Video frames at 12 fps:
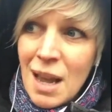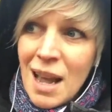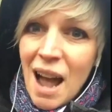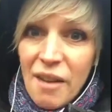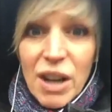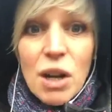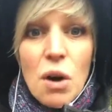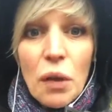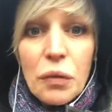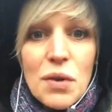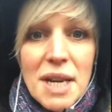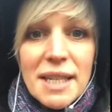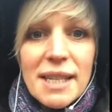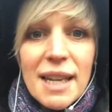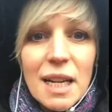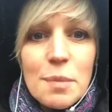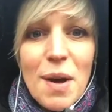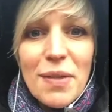have I got 3 to
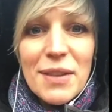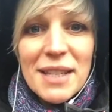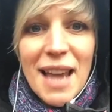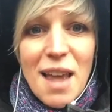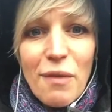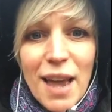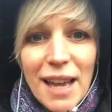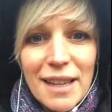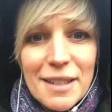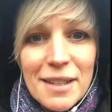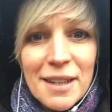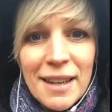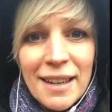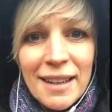6 months savings?